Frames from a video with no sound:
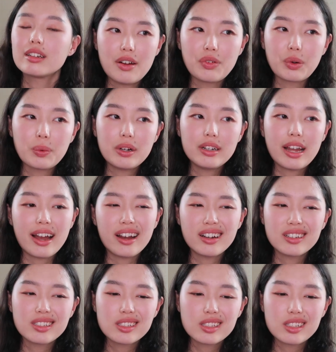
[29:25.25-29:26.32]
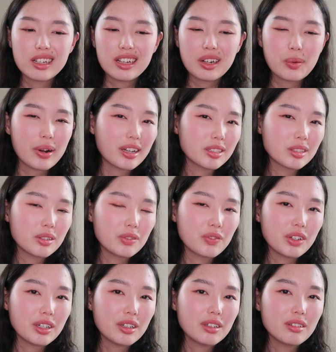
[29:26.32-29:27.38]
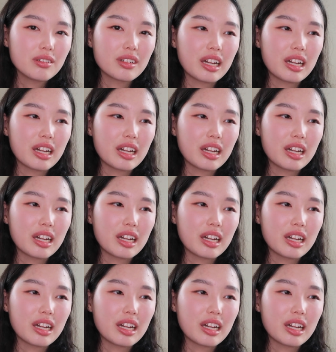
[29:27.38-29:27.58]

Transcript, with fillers: Everyone has an irrational fear.